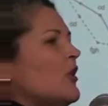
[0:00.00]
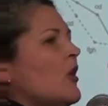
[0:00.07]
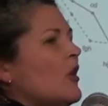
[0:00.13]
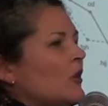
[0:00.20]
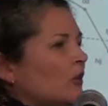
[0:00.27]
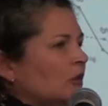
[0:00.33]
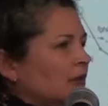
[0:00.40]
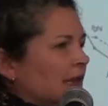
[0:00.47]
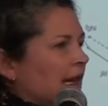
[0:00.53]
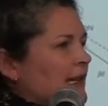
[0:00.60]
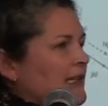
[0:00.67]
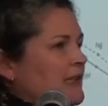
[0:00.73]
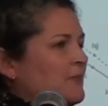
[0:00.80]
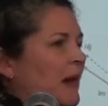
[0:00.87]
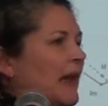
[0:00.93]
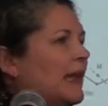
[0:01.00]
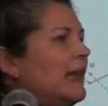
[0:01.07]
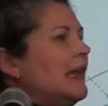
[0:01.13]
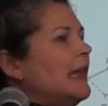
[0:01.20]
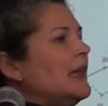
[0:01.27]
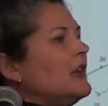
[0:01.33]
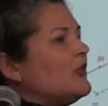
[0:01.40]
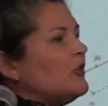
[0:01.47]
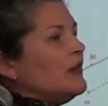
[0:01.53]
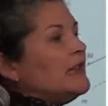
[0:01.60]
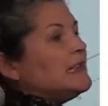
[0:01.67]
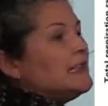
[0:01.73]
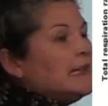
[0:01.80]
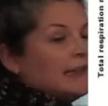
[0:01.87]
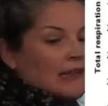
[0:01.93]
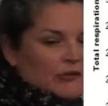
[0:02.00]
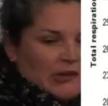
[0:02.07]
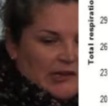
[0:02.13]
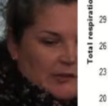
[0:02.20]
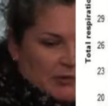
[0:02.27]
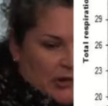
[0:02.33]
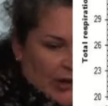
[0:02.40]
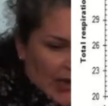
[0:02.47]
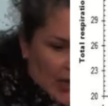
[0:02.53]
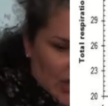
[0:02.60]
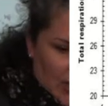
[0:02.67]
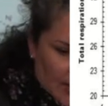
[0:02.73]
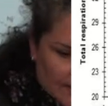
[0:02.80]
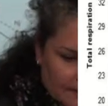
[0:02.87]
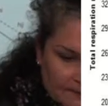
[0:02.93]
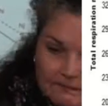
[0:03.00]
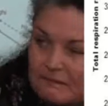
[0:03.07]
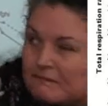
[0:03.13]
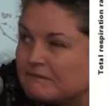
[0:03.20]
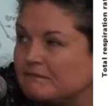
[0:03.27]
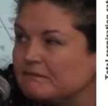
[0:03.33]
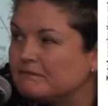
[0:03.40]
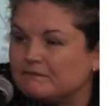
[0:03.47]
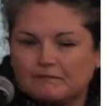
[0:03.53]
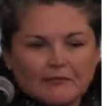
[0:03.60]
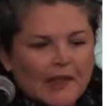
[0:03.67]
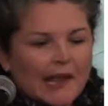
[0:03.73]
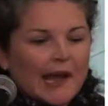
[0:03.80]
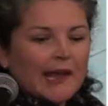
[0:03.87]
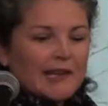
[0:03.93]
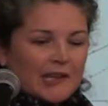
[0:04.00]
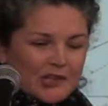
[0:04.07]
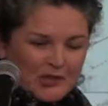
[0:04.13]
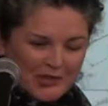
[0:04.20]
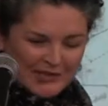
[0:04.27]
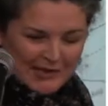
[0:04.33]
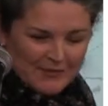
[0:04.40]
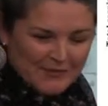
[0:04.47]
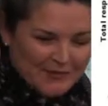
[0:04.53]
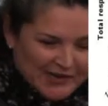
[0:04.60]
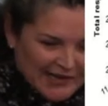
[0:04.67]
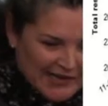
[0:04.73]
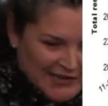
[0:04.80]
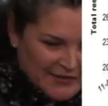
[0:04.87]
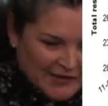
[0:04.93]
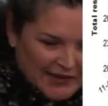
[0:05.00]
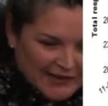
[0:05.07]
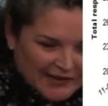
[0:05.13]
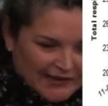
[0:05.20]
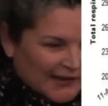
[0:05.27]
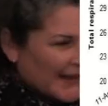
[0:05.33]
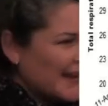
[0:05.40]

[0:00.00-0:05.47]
coal does by increasing the respiration. I need to summarize, Vian.